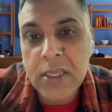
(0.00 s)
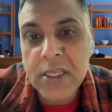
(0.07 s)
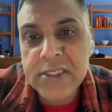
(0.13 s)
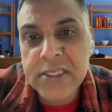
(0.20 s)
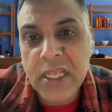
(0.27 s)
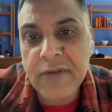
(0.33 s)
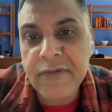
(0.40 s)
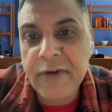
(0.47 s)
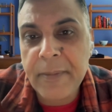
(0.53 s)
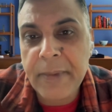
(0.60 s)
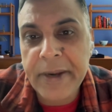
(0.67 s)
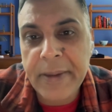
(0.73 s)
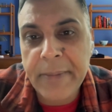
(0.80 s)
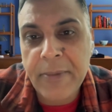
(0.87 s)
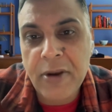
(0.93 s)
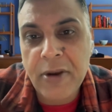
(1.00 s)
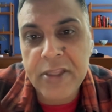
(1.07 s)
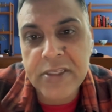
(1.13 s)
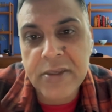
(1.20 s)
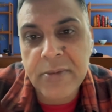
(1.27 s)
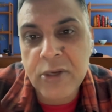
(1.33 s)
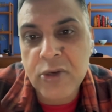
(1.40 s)
sulfur
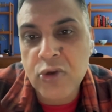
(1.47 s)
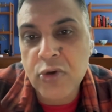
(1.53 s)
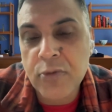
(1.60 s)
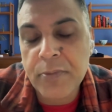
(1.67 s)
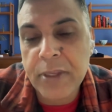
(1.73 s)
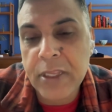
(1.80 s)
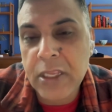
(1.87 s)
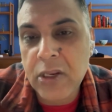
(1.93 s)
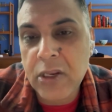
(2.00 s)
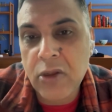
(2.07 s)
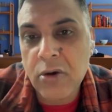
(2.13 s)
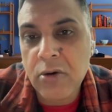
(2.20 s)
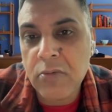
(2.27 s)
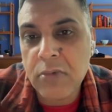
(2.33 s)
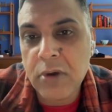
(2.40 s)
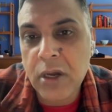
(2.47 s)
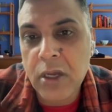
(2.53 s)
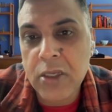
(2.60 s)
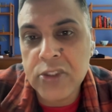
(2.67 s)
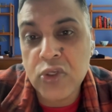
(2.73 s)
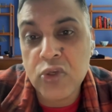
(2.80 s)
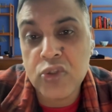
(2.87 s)
metabolism, it could be
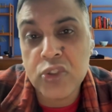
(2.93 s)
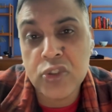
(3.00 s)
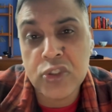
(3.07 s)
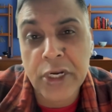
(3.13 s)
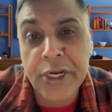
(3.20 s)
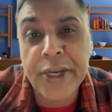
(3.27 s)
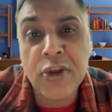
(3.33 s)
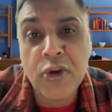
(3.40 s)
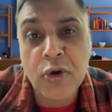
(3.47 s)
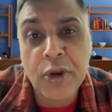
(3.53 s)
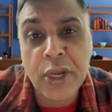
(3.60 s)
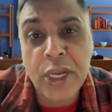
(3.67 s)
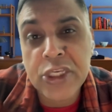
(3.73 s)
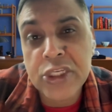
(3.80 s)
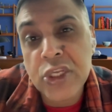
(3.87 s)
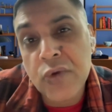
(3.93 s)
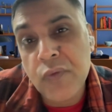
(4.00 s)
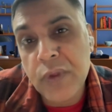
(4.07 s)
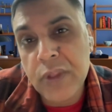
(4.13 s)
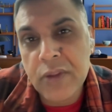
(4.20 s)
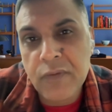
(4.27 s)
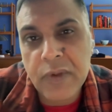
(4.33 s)
so certain correlation
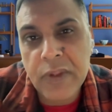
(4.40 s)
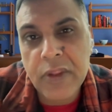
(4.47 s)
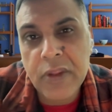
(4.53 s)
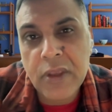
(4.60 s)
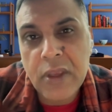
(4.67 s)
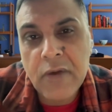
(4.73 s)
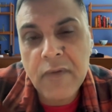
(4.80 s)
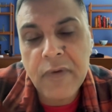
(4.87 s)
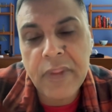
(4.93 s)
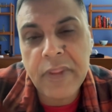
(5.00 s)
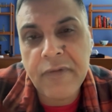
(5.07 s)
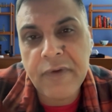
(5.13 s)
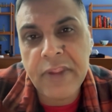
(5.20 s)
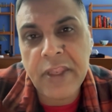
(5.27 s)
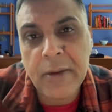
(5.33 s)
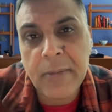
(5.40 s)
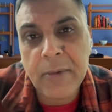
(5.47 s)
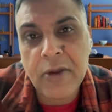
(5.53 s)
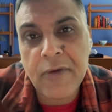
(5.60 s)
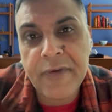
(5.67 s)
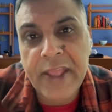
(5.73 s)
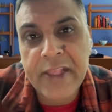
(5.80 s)
with the
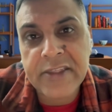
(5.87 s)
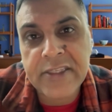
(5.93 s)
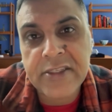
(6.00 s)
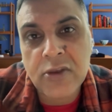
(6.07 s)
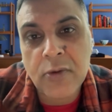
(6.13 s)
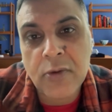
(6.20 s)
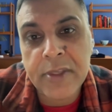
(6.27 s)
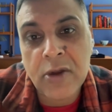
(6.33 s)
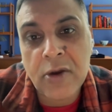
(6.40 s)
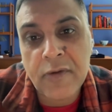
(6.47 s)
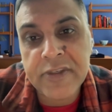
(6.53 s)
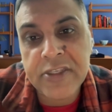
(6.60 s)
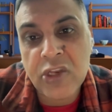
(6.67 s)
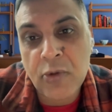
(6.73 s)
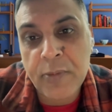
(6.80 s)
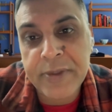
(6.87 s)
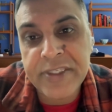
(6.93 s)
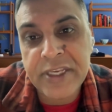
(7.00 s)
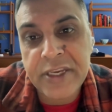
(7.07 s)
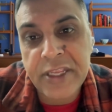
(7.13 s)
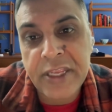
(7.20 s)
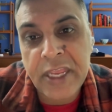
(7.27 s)
number of cancers, obviously
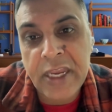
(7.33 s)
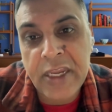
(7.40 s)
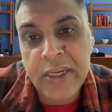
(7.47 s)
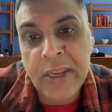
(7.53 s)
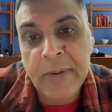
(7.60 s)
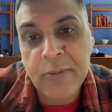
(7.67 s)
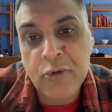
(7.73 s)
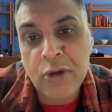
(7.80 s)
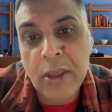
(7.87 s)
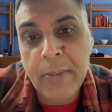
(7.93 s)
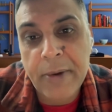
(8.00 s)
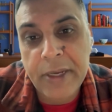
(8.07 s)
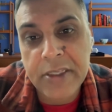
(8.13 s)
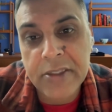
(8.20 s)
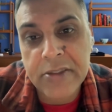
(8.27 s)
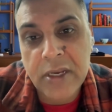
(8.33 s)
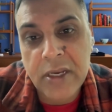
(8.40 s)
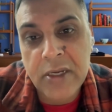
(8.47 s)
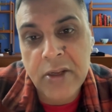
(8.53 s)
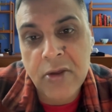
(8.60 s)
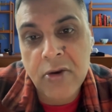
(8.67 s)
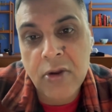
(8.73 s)
obesity and type 2 diabetes,
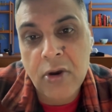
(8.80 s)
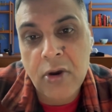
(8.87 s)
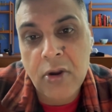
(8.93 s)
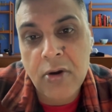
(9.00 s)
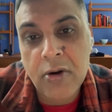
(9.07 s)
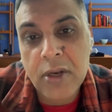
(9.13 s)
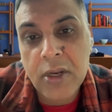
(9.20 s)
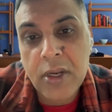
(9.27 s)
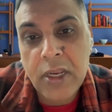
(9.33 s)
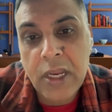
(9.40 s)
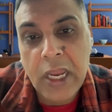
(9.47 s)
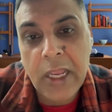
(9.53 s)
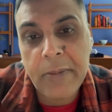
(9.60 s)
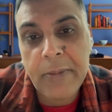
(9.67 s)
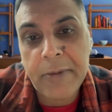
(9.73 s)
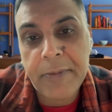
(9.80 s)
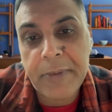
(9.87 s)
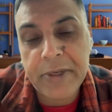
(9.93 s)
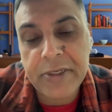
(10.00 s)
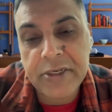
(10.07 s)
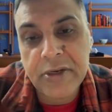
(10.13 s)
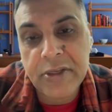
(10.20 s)
right? Or high blood
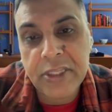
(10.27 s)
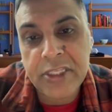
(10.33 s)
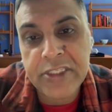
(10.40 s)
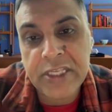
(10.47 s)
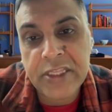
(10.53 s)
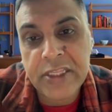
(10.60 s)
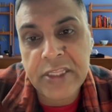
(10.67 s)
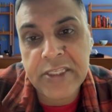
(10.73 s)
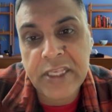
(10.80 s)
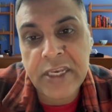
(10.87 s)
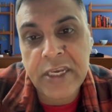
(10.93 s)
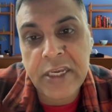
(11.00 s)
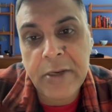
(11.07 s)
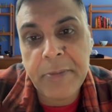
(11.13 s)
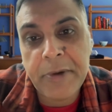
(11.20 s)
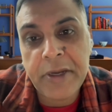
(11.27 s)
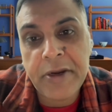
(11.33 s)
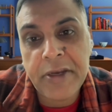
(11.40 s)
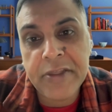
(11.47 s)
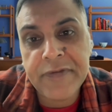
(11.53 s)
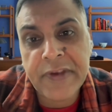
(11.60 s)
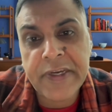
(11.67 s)
pressure. These are
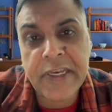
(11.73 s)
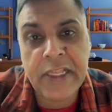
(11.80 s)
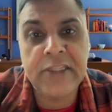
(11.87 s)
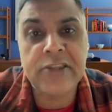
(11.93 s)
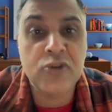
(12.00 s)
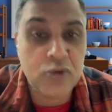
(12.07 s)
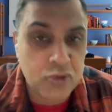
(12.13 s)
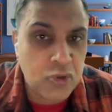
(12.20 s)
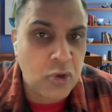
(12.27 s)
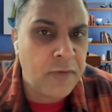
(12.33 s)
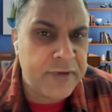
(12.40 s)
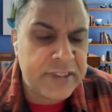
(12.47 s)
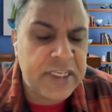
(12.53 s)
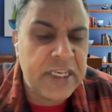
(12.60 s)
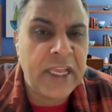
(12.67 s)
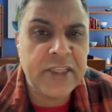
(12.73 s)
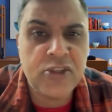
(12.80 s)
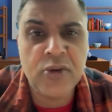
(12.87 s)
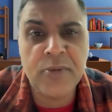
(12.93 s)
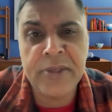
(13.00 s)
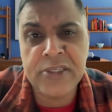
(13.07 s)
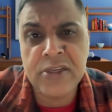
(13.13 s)
independent risk factors. And so obviously, as
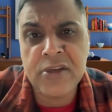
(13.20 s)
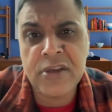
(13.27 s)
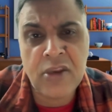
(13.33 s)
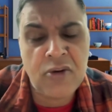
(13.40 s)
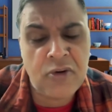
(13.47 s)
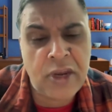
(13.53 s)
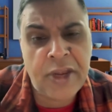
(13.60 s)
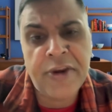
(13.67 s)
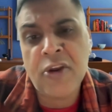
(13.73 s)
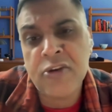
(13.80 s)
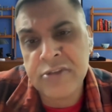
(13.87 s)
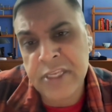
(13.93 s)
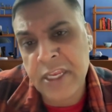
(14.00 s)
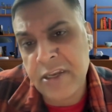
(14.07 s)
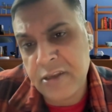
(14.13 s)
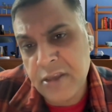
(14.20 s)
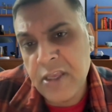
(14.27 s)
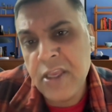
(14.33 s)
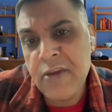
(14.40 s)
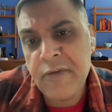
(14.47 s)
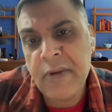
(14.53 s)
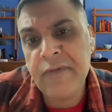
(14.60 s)
you mentioned, the nitric oxide
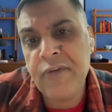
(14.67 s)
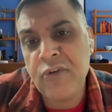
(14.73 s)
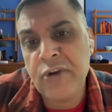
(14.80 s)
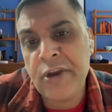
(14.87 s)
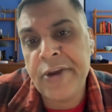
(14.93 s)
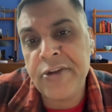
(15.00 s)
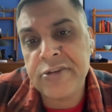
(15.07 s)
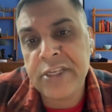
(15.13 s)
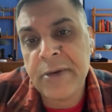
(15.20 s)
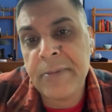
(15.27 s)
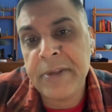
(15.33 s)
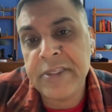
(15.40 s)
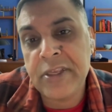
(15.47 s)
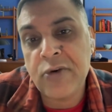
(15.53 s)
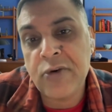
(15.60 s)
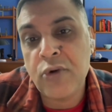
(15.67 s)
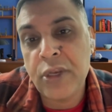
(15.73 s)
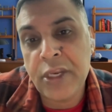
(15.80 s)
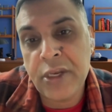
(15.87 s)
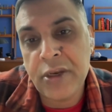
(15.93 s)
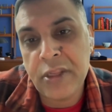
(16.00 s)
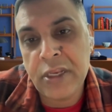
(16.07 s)
and nitric oxide plays a role
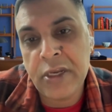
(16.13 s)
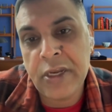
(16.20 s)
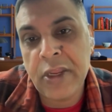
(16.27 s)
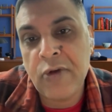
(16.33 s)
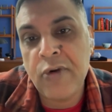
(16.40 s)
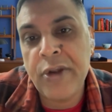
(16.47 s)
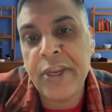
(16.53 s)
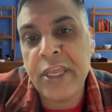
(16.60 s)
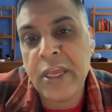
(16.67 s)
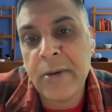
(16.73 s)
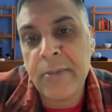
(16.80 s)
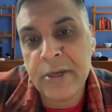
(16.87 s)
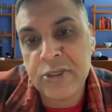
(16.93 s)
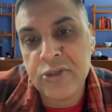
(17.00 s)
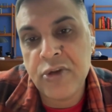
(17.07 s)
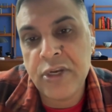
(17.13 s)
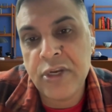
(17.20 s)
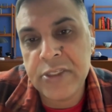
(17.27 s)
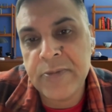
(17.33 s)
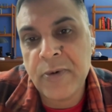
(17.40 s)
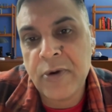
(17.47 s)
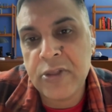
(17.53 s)
in regulating our blood sugar
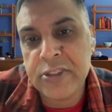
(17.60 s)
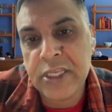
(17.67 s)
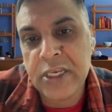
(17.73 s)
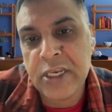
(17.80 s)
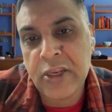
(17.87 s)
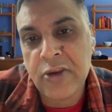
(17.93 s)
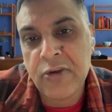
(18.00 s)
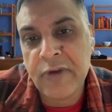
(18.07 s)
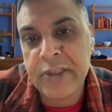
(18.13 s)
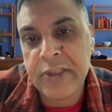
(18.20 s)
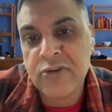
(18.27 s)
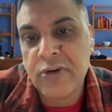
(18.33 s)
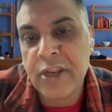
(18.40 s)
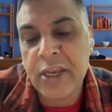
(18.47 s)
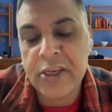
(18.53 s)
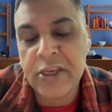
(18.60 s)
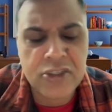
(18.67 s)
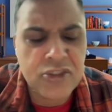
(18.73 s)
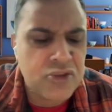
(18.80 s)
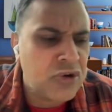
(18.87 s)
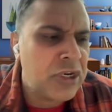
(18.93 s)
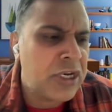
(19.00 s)
response and
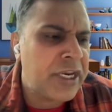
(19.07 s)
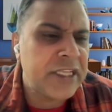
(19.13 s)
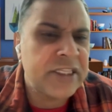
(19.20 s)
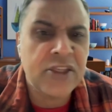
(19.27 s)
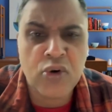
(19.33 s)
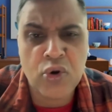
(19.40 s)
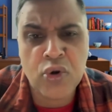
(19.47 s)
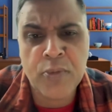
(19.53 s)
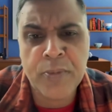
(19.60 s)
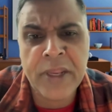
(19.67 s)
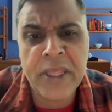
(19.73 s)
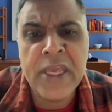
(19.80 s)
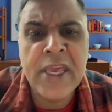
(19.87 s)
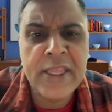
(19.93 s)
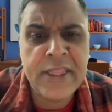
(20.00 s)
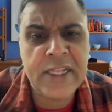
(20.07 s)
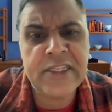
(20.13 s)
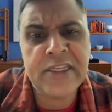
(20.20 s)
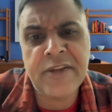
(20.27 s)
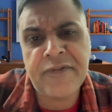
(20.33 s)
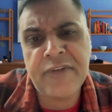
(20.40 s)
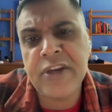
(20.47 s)
vasodilation. So it has a role to play.
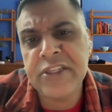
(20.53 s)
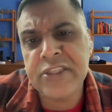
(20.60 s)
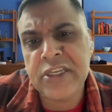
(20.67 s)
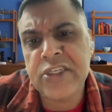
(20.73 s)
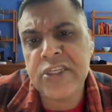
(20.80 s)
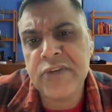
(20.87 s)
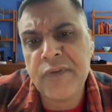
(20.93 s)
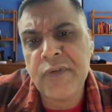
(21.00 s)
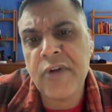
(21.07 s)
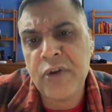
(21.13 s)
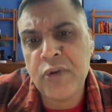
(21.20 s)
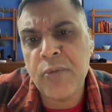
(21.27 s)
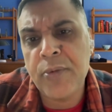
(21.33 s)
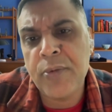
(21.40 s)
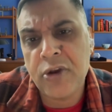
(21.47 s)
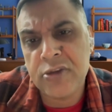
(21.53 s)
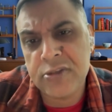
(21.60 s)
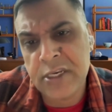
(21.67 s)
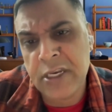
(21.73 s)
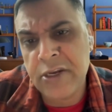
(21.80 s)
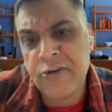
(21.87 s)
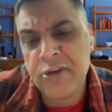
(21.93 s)
That's a different discussion we will do,
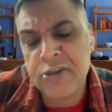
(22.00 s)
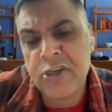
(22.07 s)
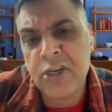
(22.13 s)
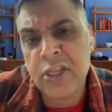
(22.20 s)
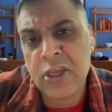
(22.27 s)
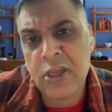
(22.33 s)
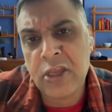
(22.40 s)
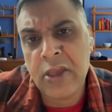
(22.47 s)
because nitric oxide